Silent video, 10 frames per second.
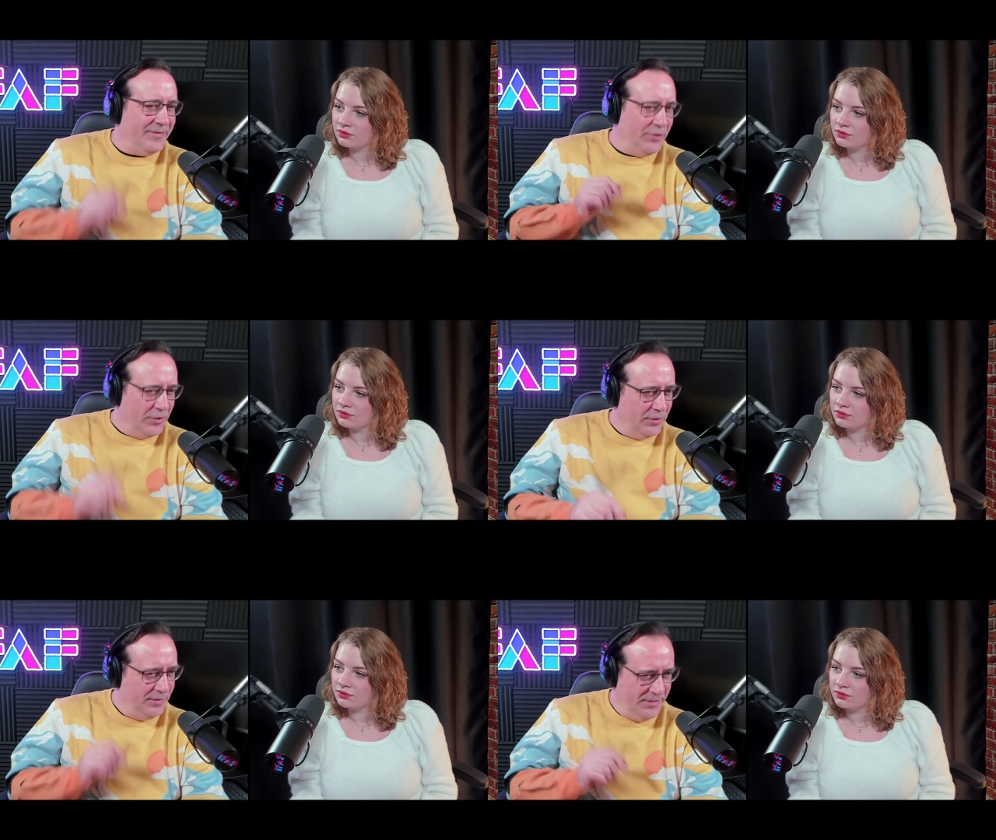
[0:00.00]

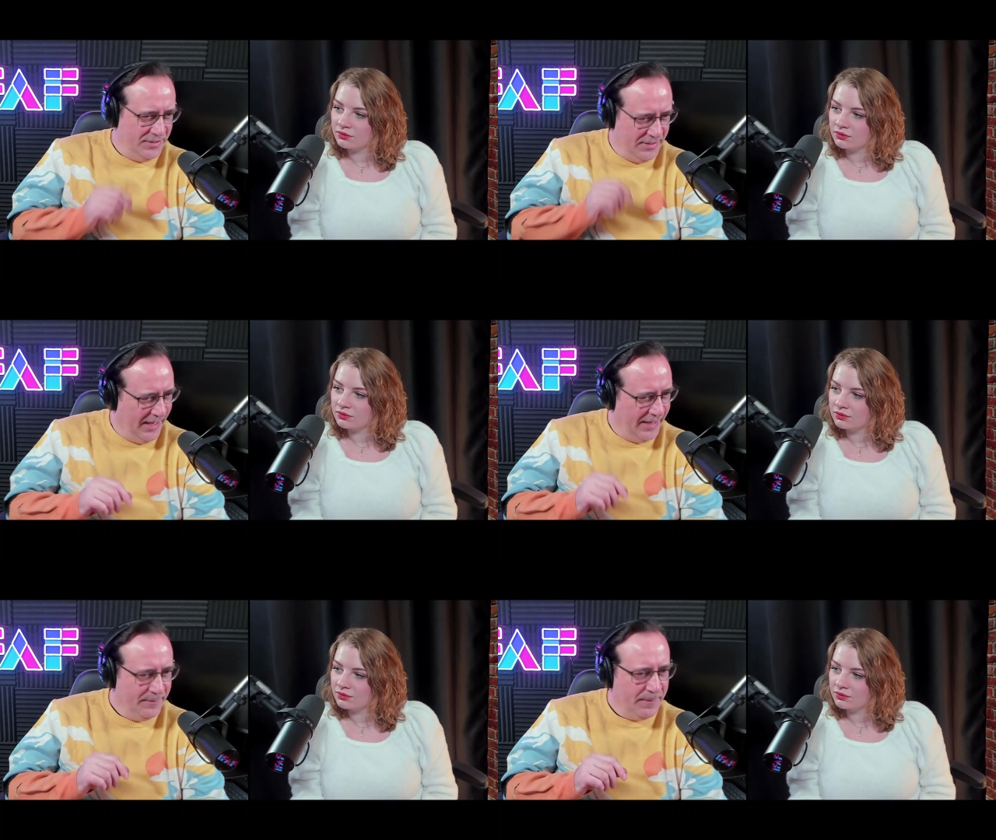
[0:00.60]
Speaker 1: heard this
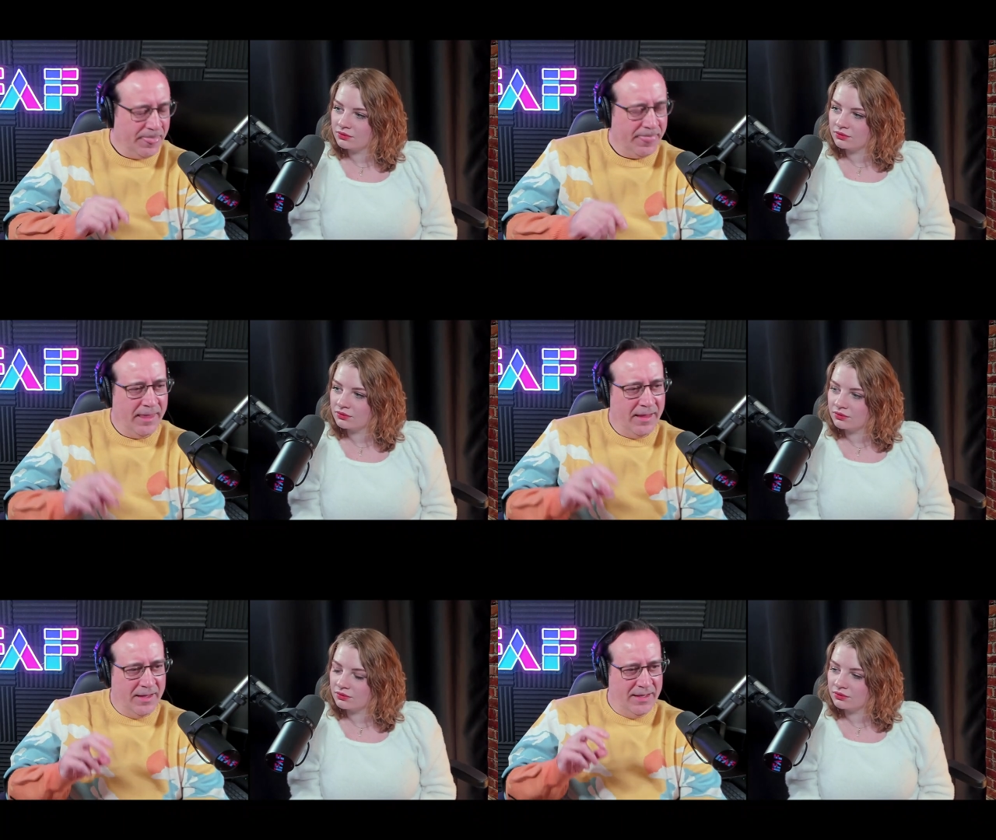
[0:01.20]
yet,
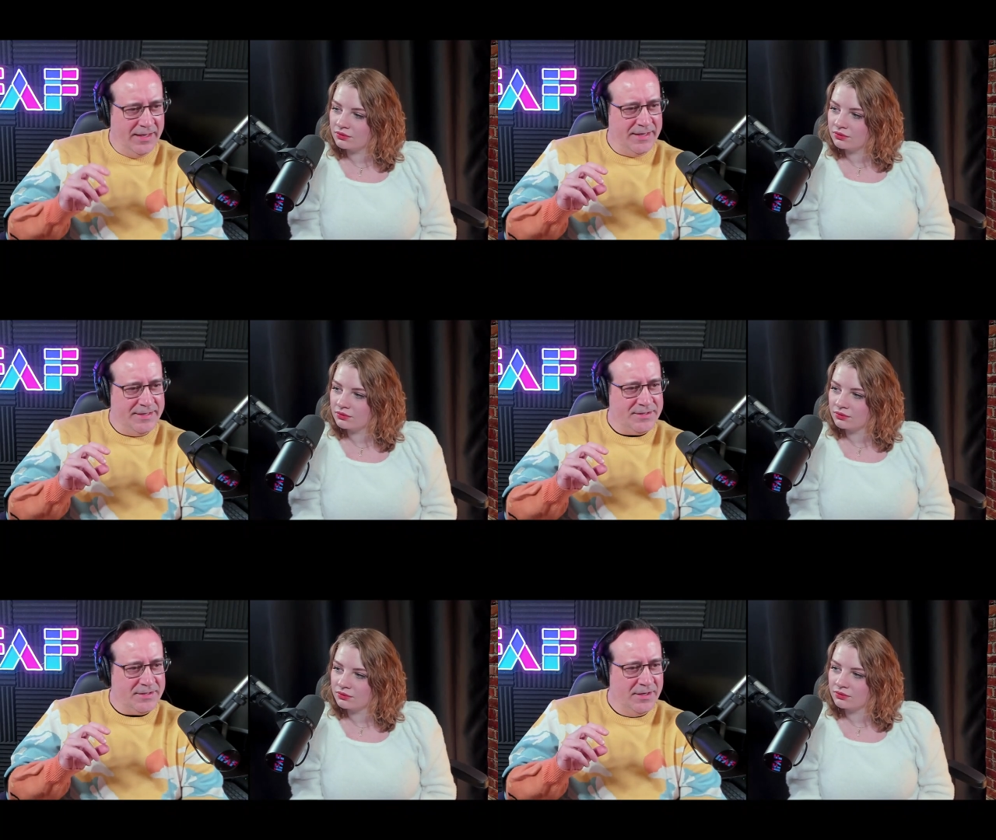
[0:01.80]

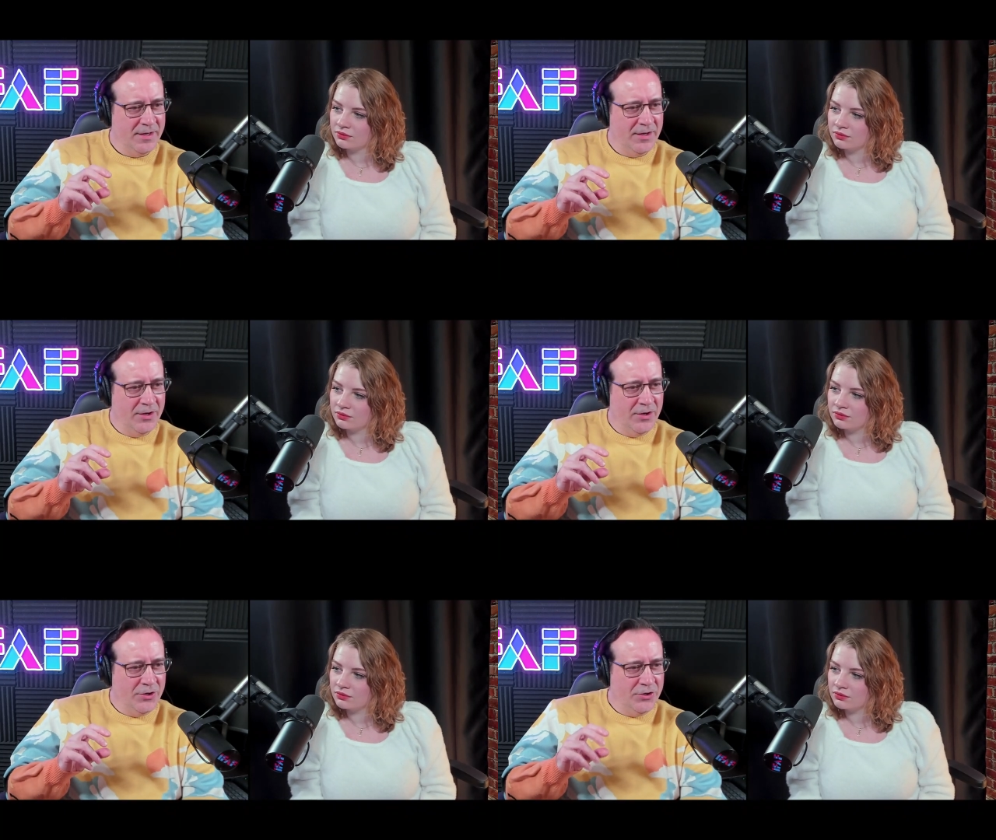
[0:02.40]
is:
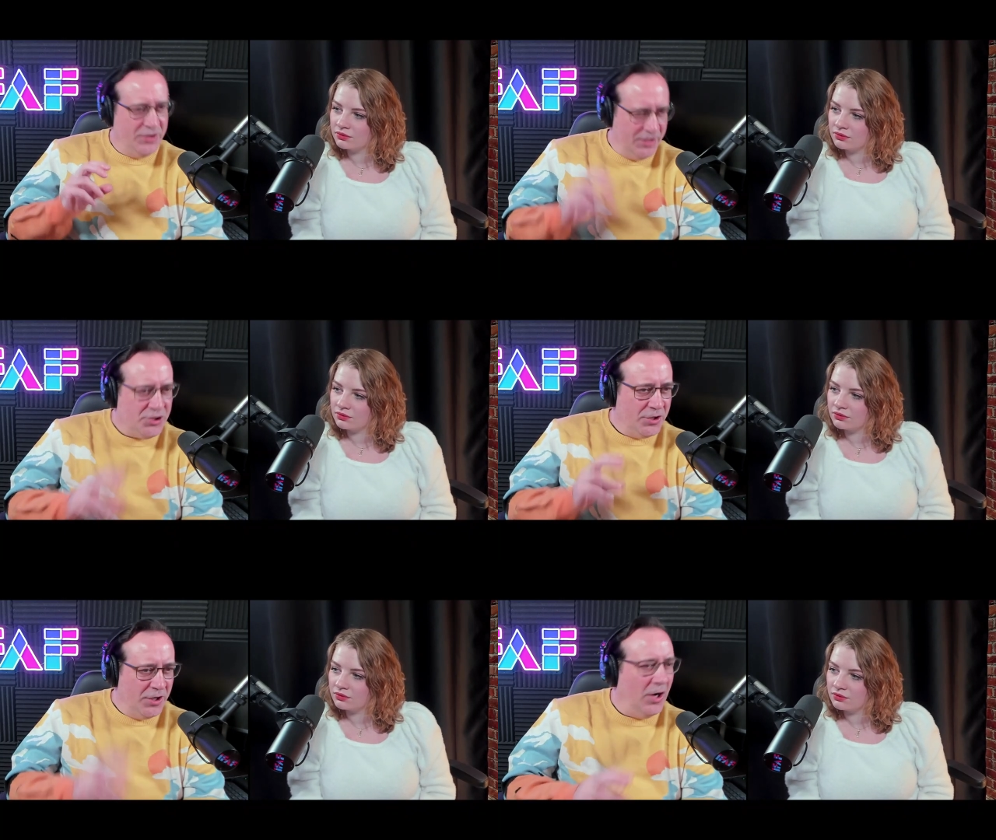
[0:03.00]
Did
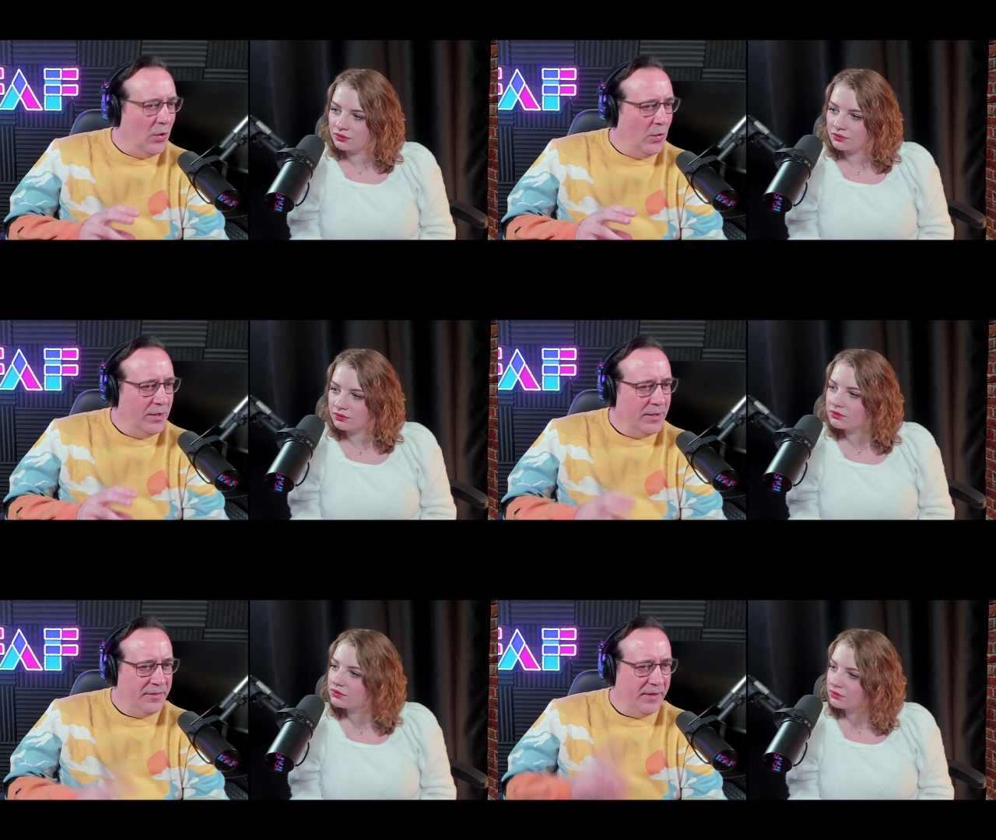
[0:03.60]
you know
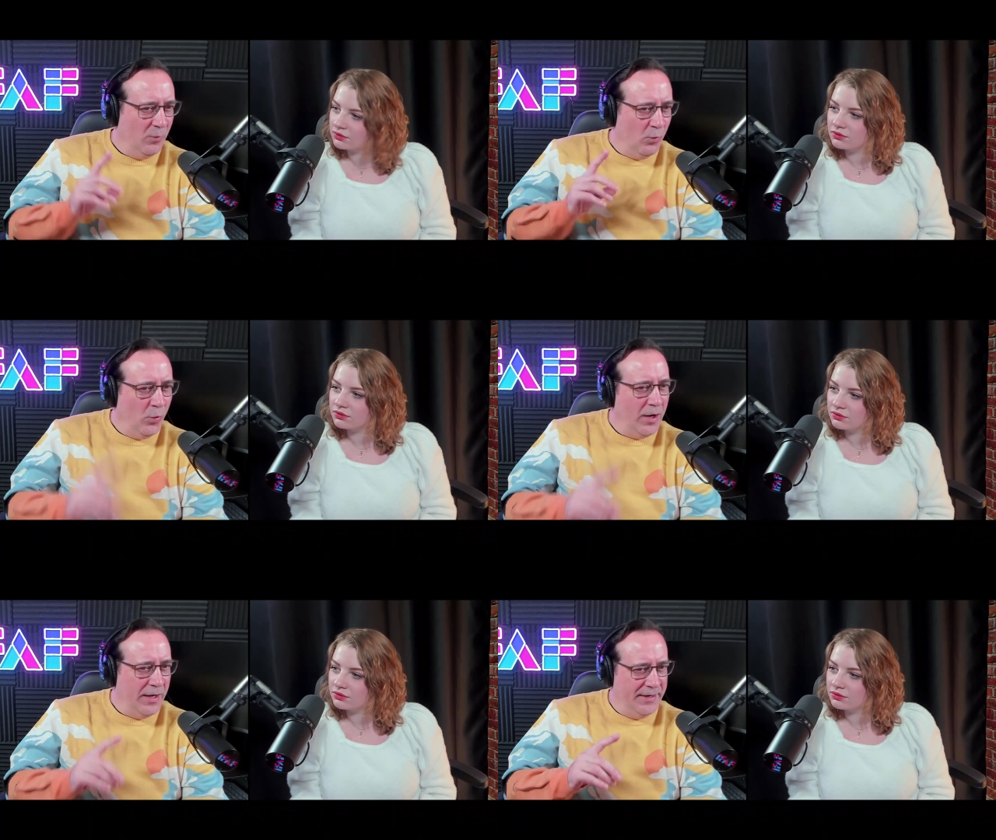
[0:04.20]
that
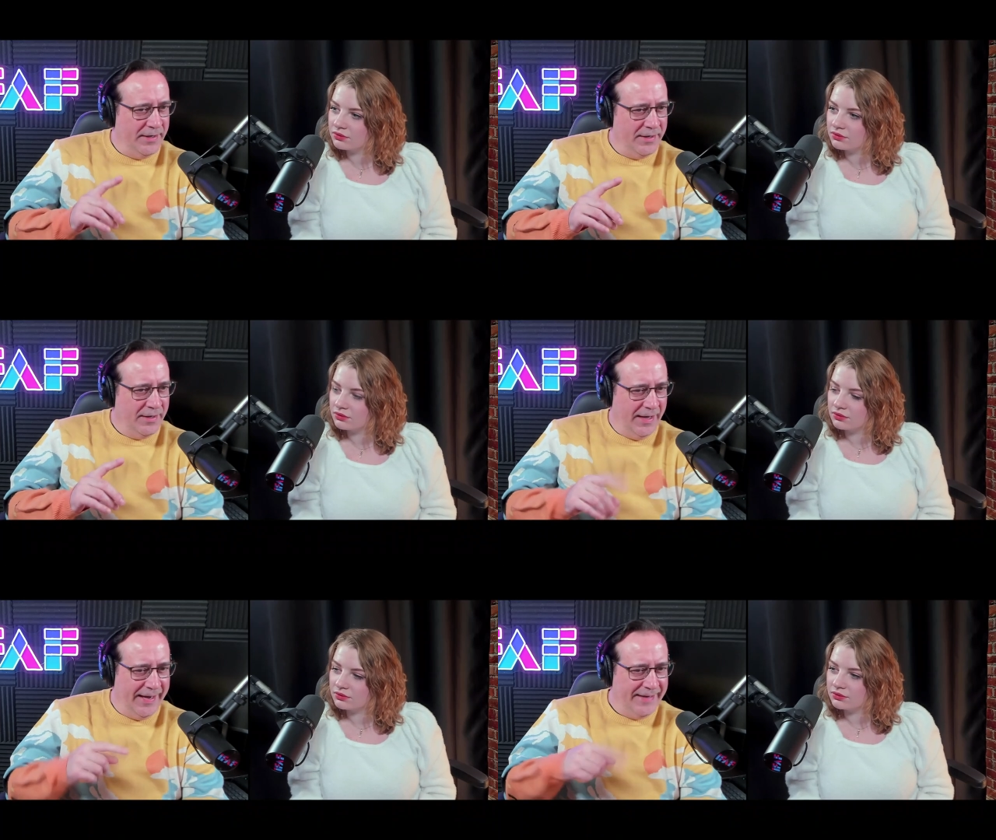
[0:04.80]
one
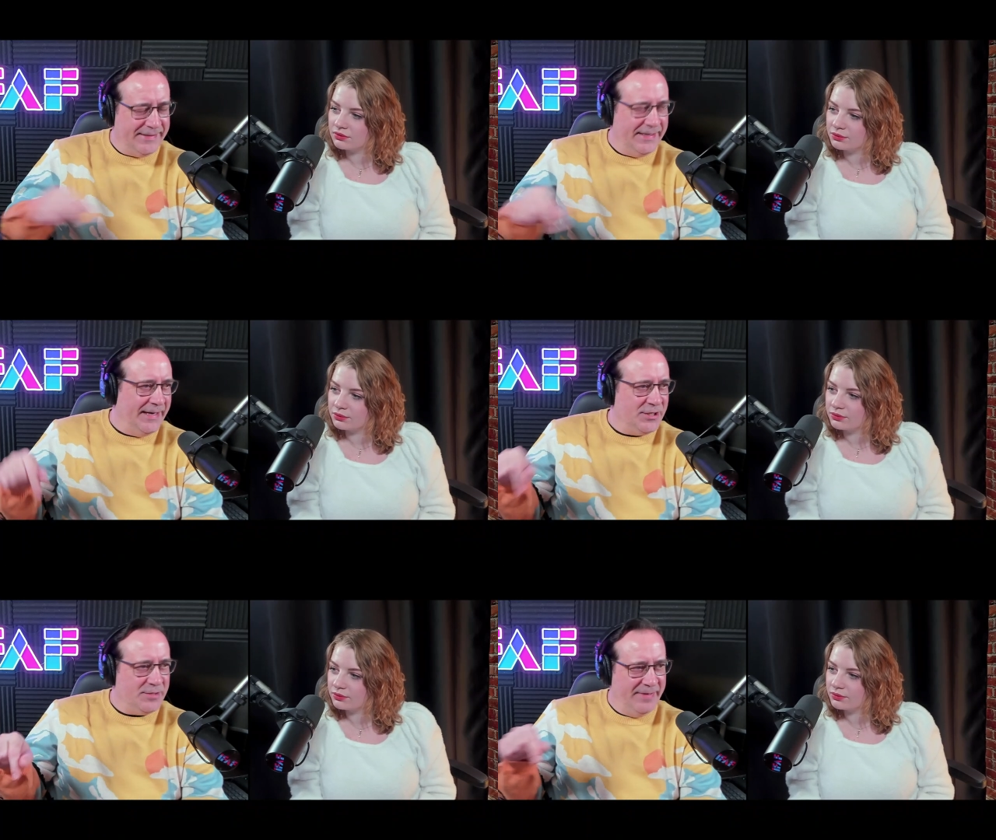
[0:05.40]

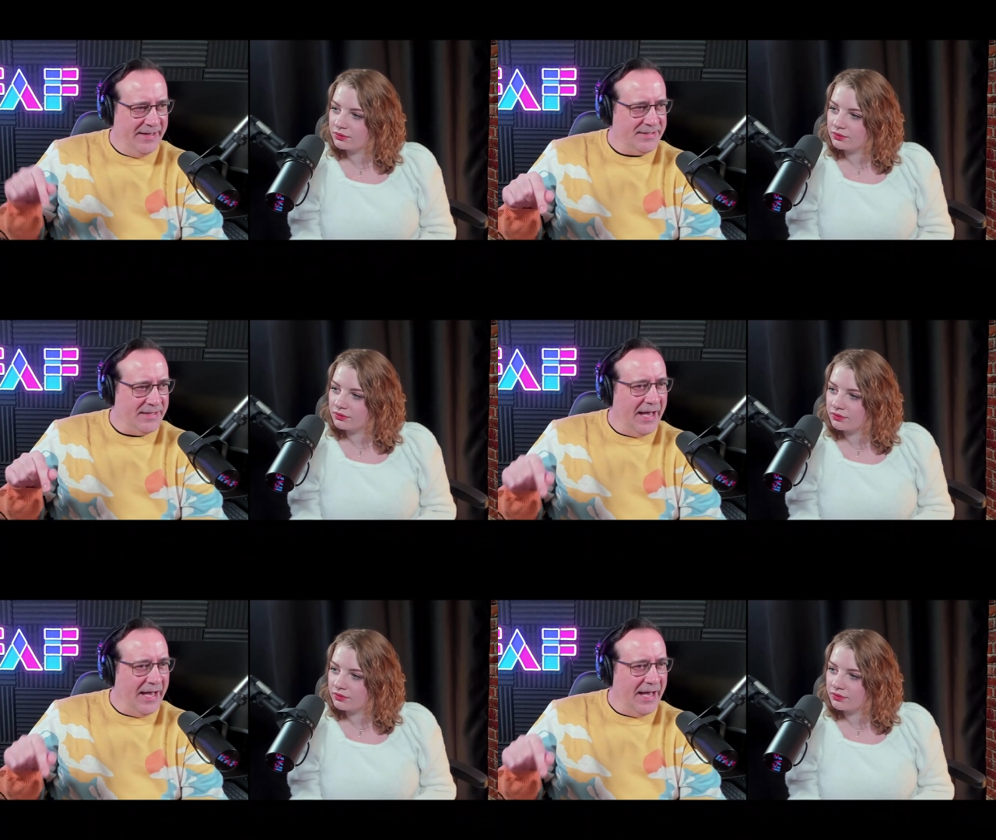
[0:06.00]
18-inch pizza